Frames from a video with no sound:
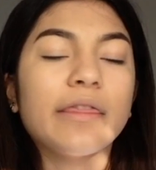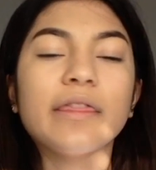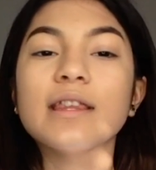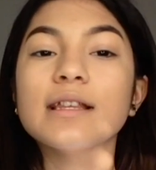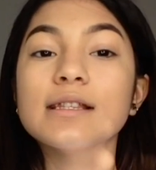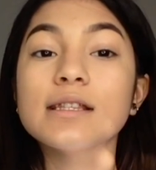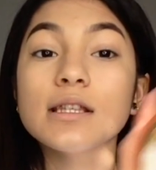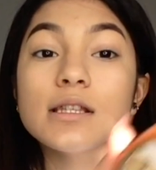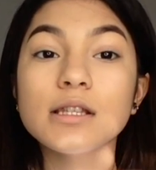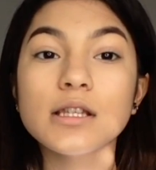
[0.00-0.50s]

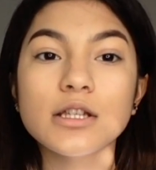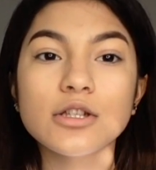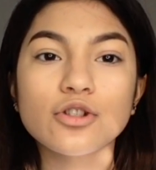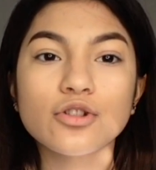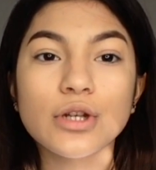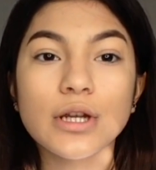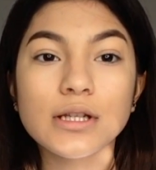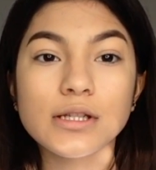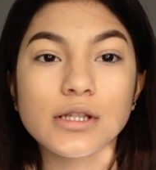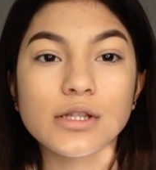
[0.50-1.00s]
This is in
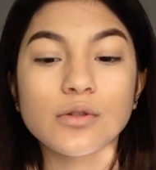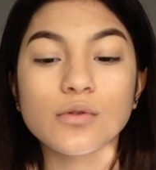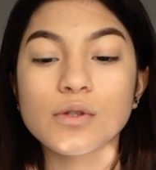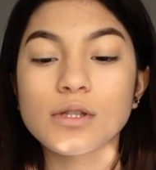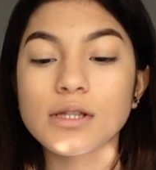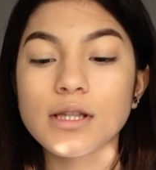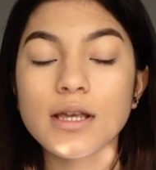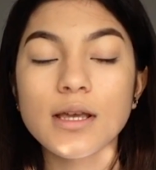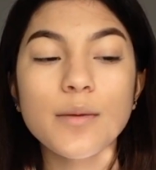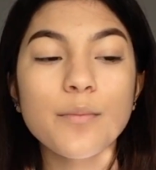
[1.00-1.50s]

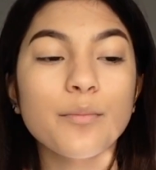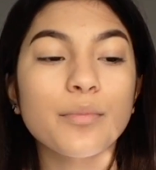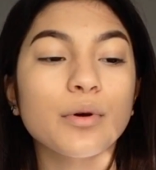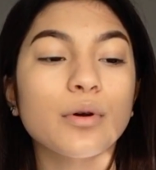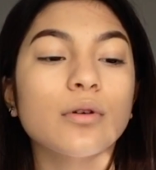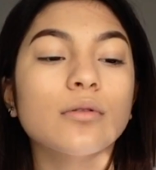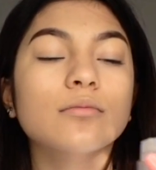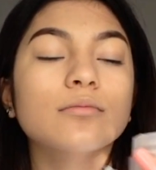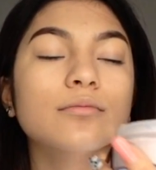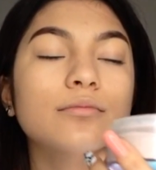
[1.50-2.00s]
translucent,
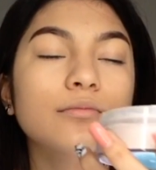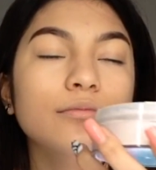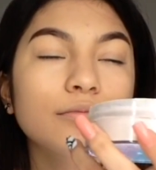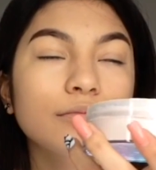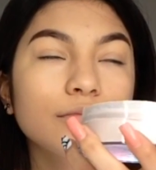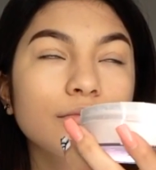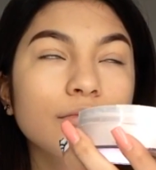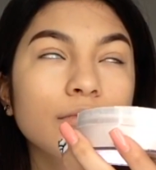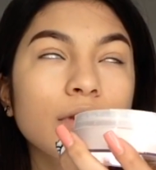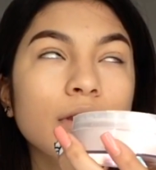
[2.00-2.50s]
but
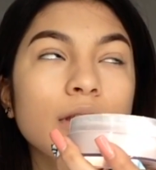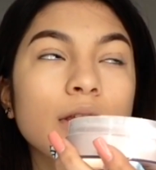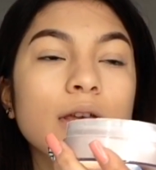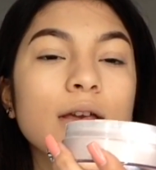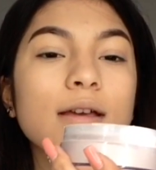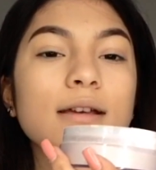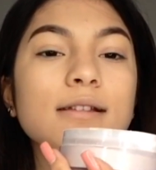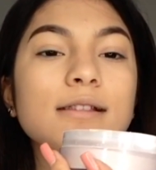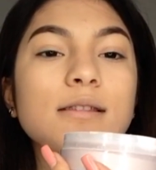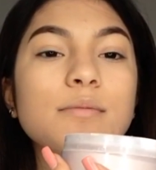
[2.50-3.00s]

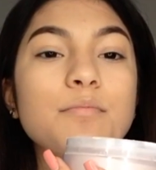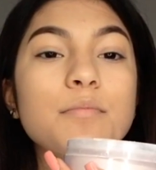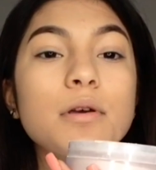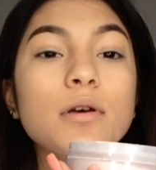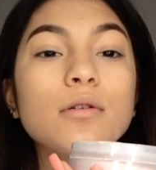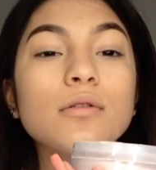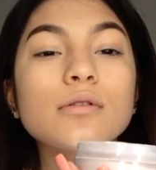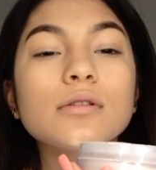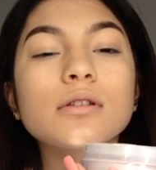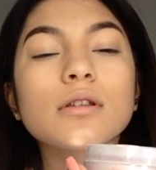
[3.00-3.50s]
it
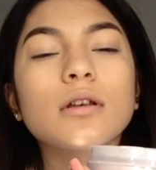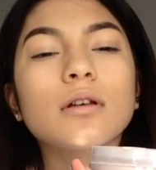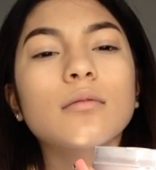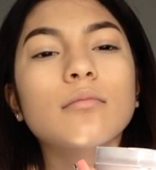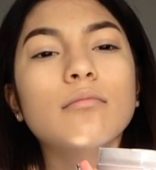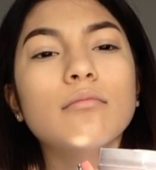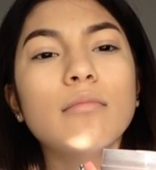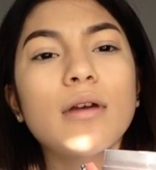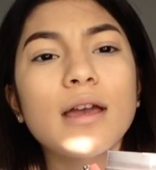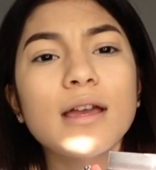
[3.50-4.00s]
smells
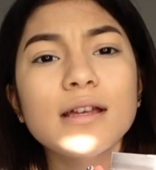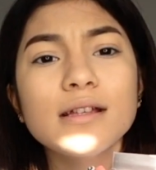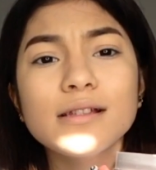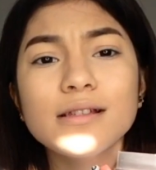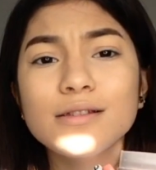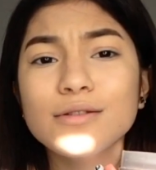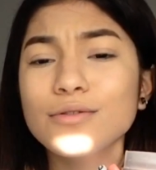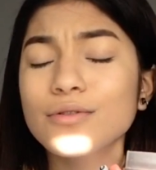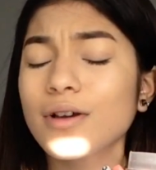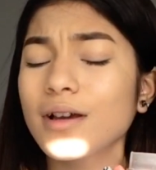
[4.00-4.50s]

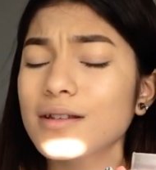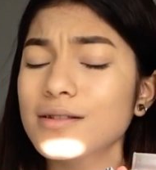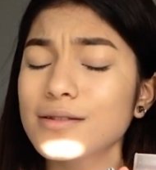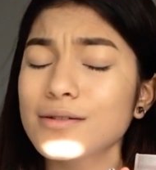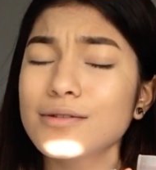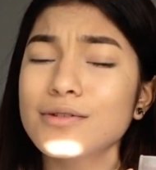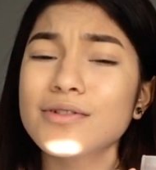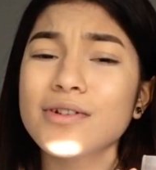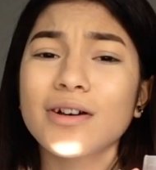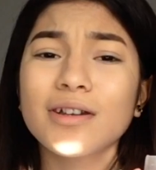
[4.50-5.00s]
amazing. You guys
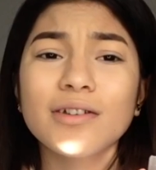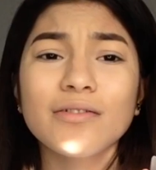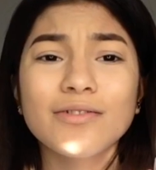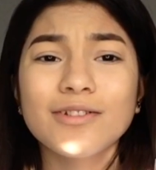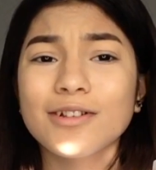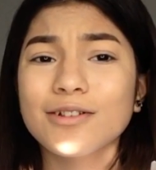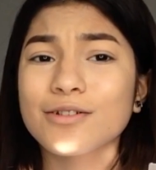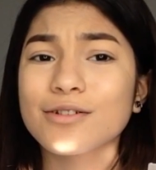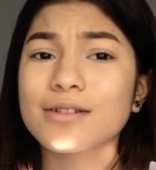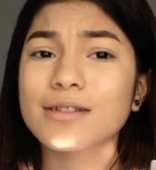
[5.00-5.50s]
do not
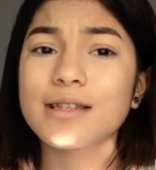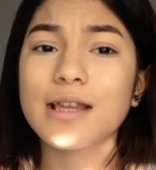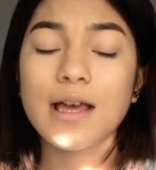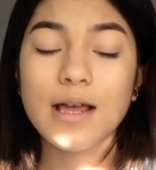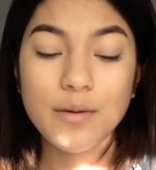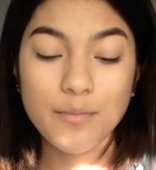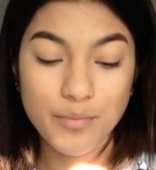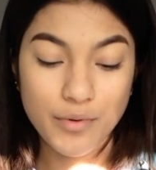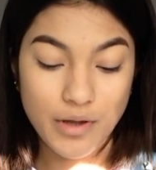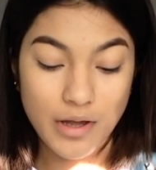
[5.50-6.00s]
even
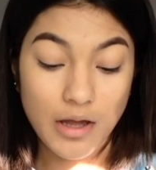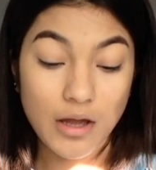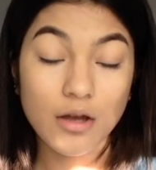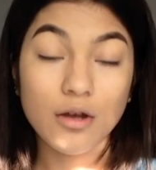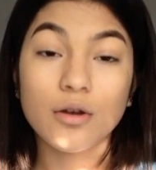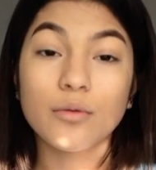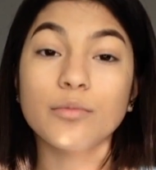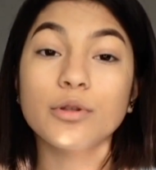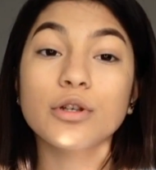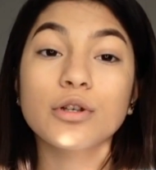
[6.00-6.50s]
understand, but
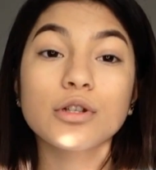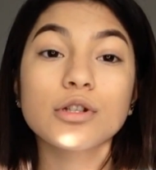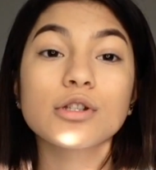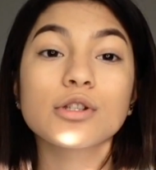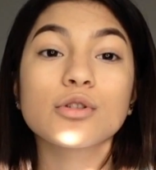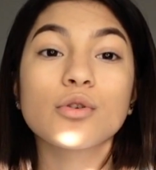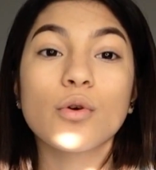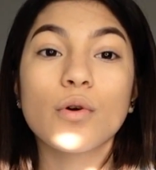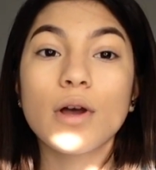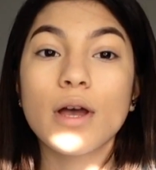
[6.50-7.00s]
you could
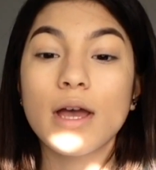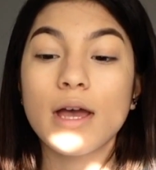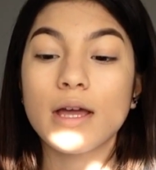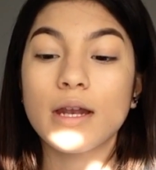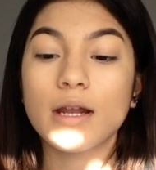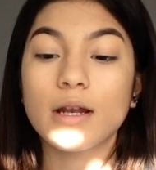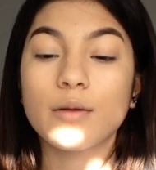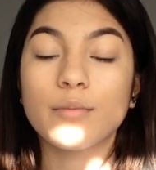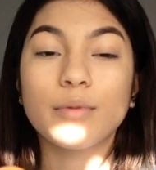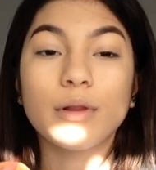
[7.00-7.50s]
just go
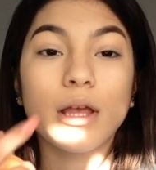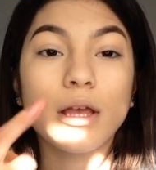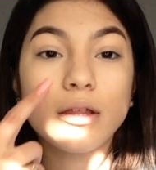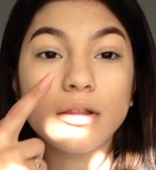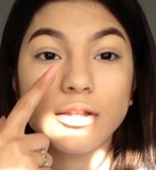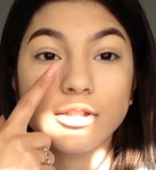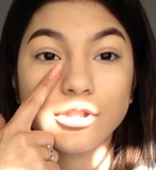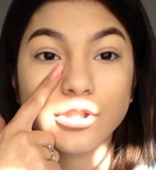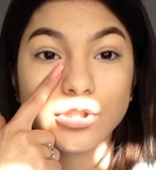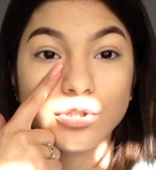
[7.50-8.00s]
ahead and apply
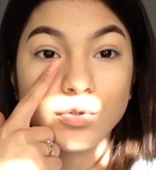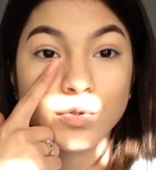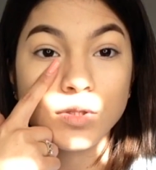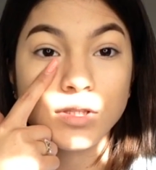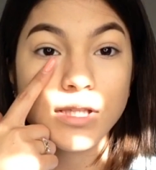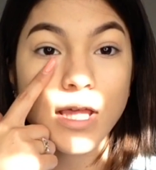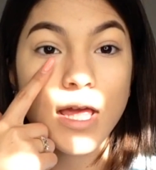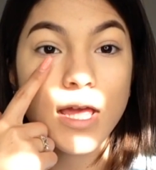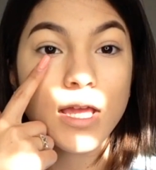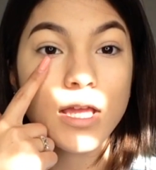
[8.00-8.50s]
this just to
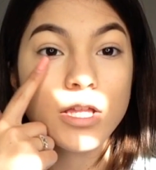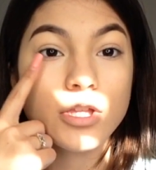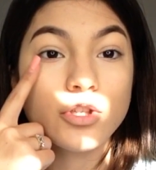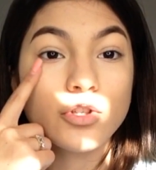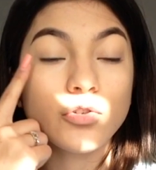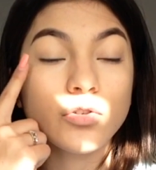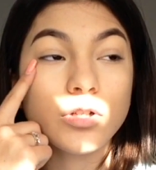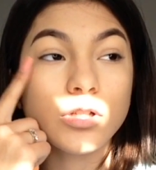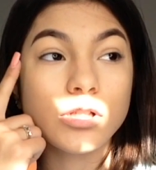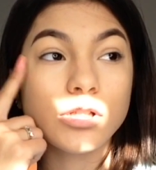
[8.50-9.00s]
set in
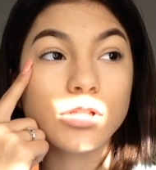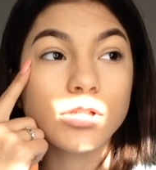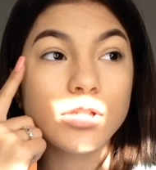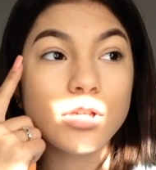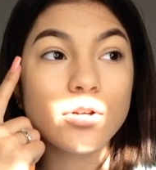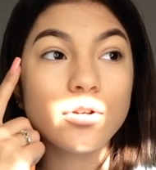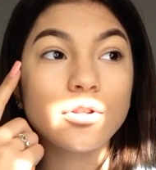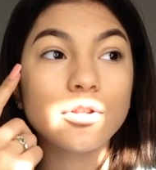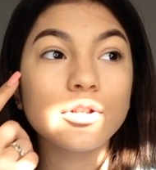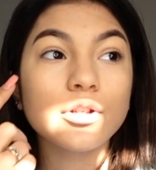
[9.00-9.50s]
your
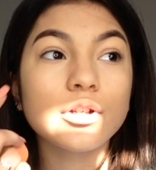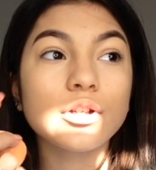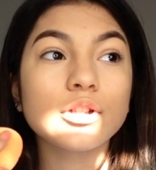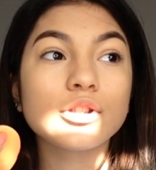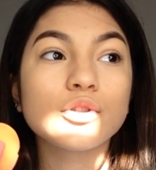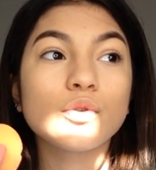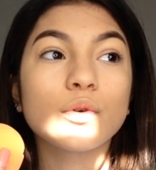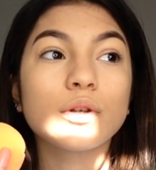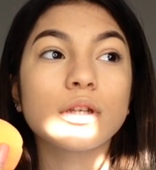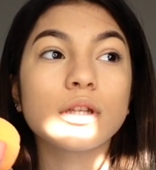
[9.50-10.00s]
concealer
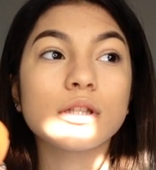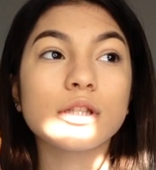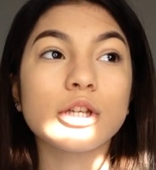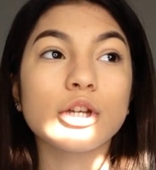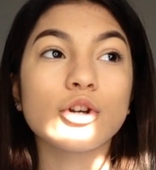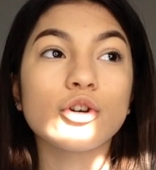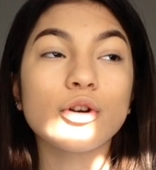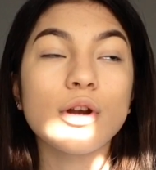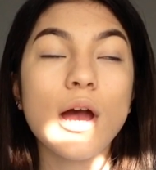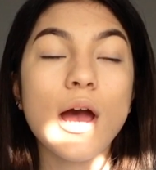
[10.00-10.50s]
so it
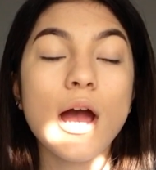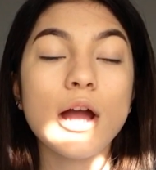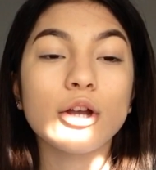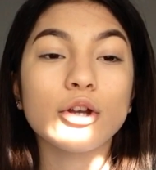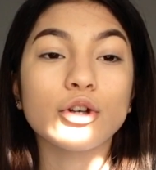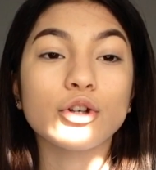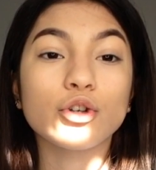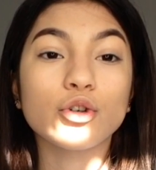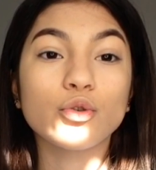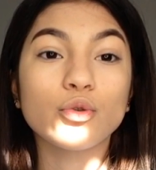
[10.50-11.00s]
doesn't
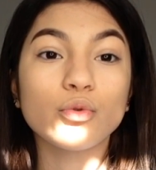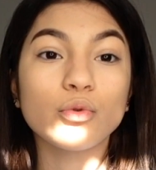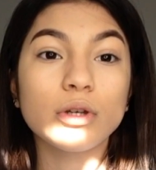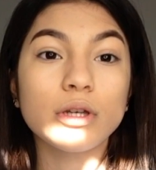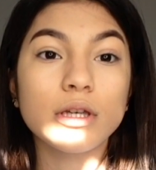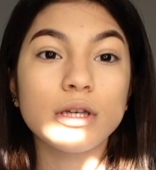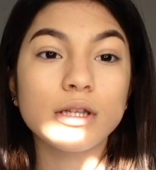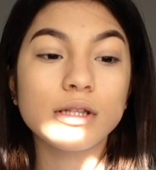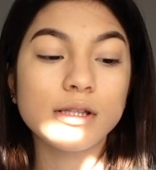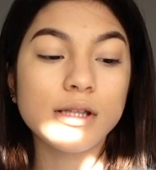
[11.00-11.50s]
crack or
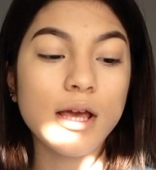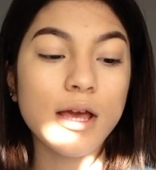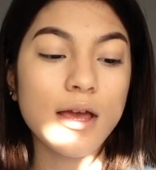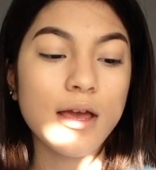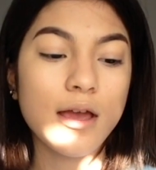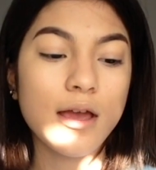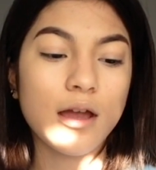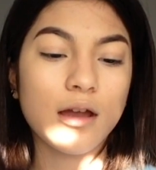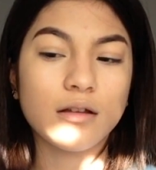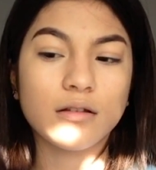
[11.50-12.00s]
crease,
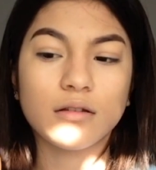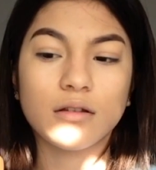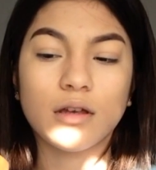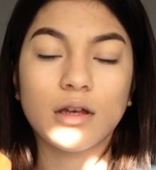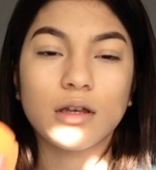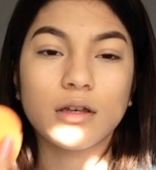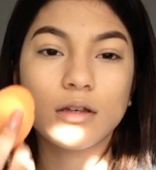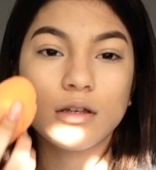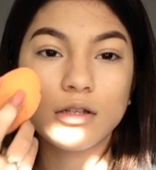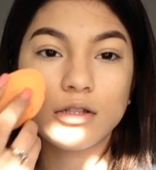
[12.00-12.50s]
and
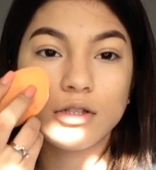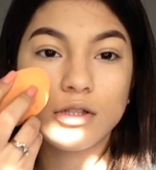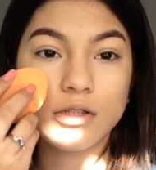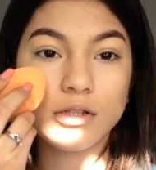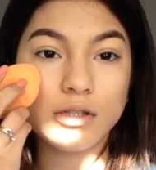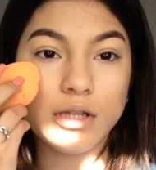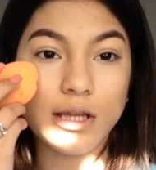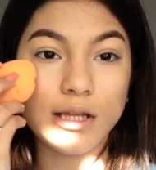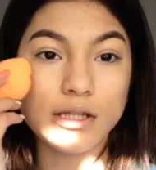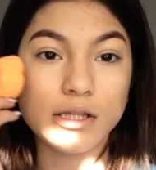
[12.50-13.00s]
like it
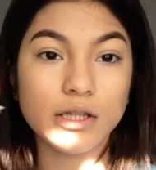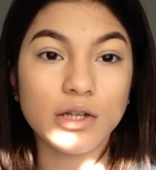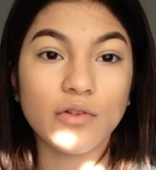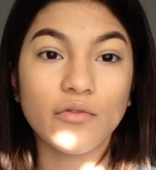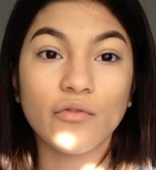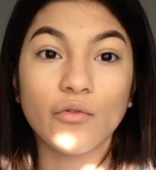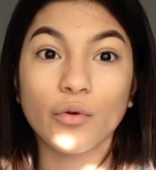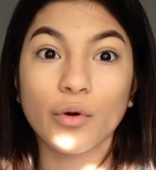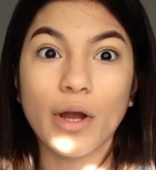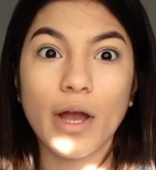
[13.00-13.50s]
just stays
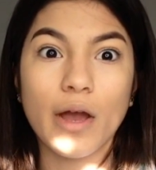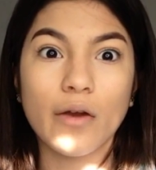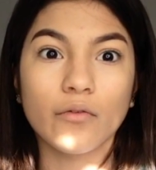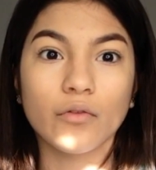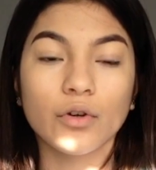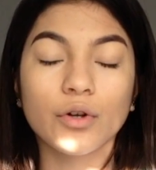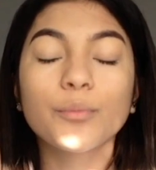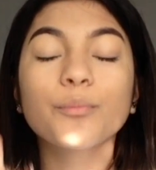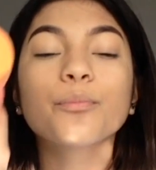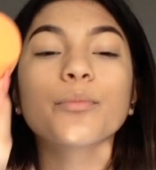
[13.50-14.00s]
there
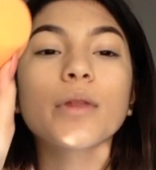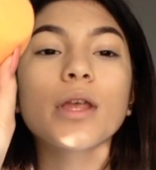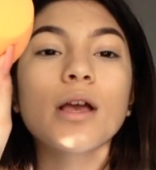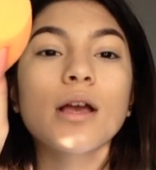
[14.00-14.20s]
forever.